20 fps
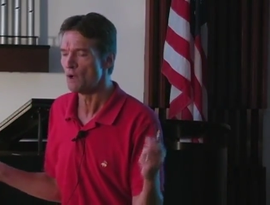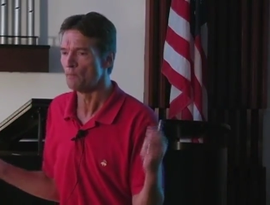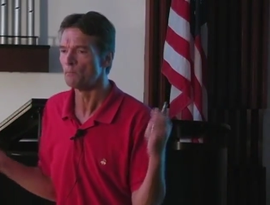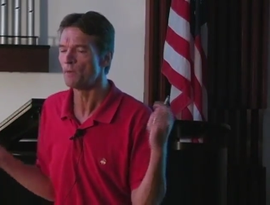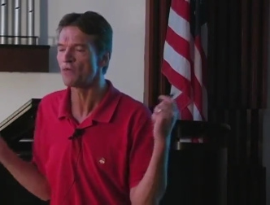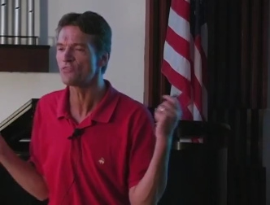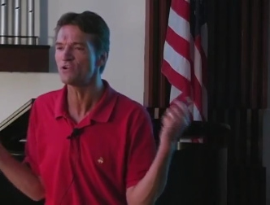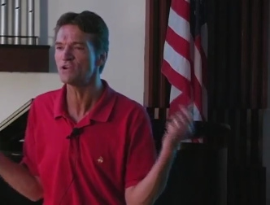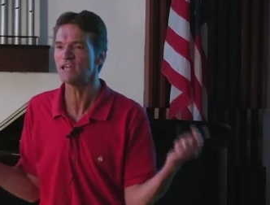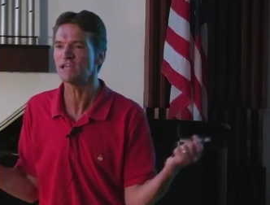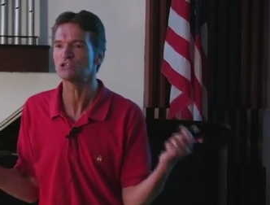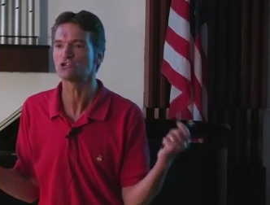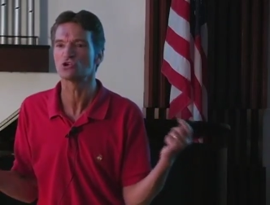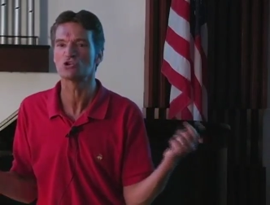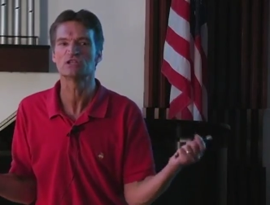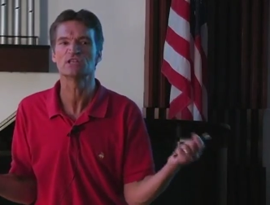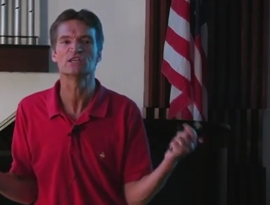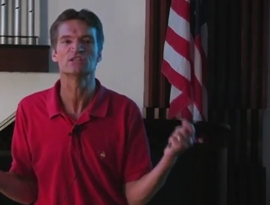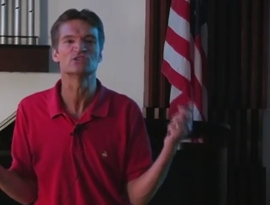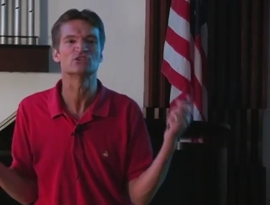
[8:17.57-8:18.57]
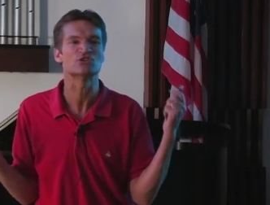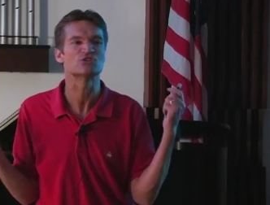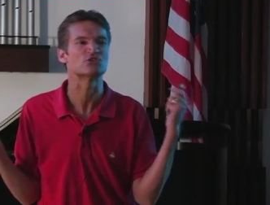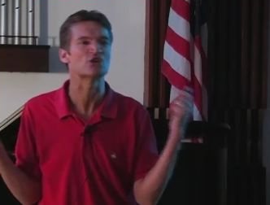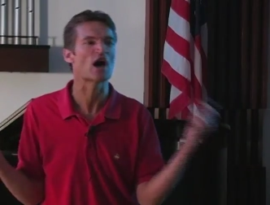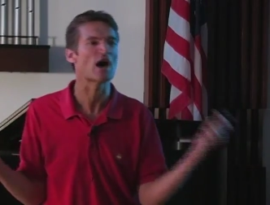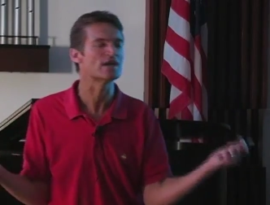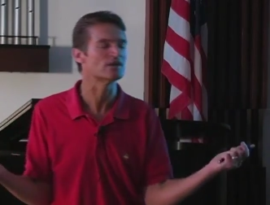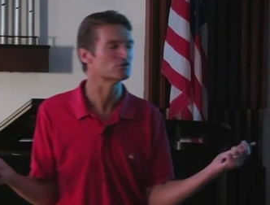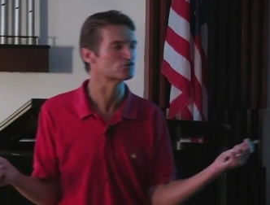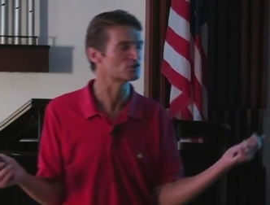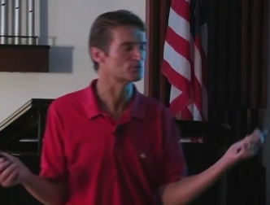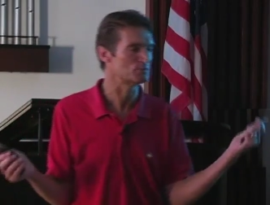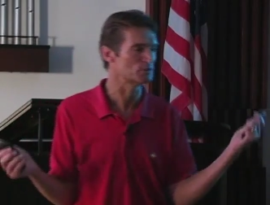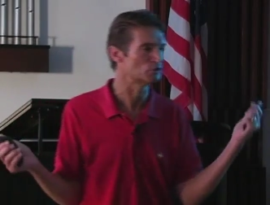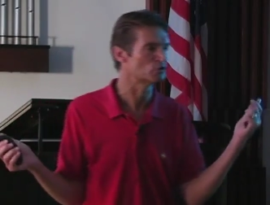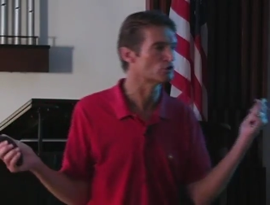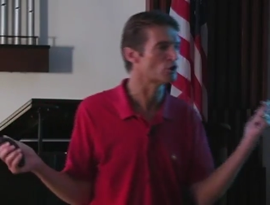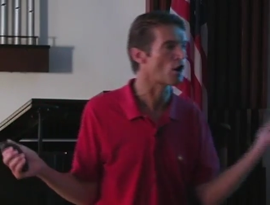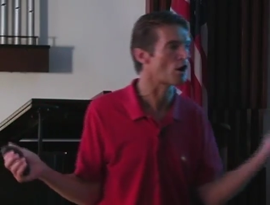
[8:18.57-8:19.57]
Mother Nature didn't design us to
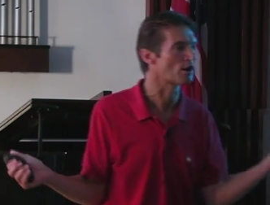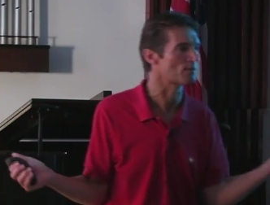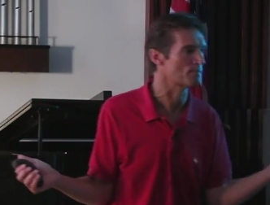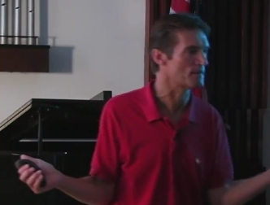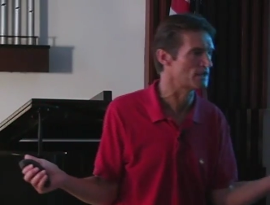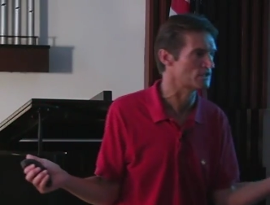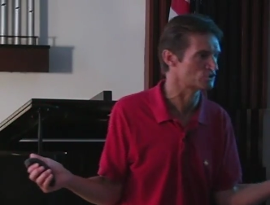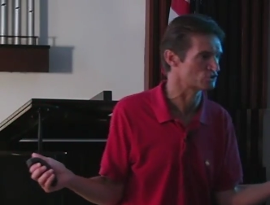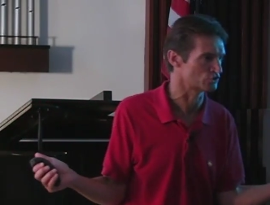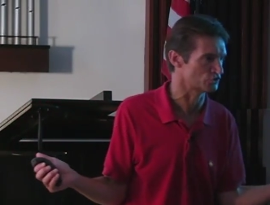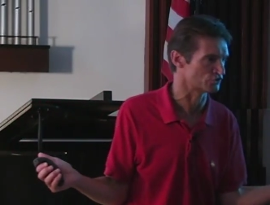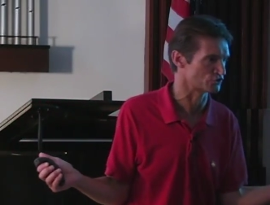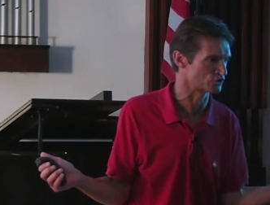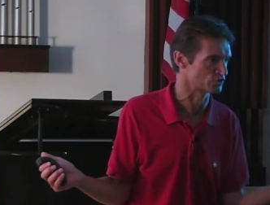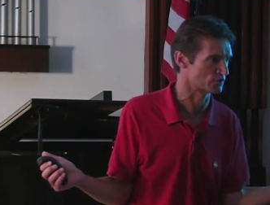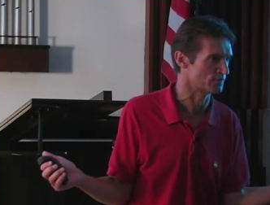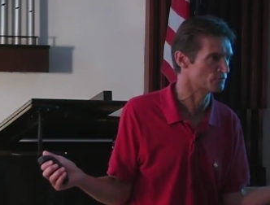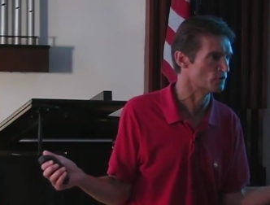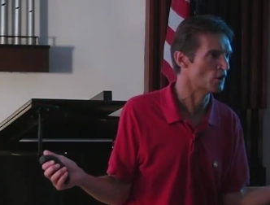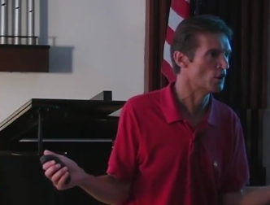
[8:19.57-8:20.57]
be good heart patients.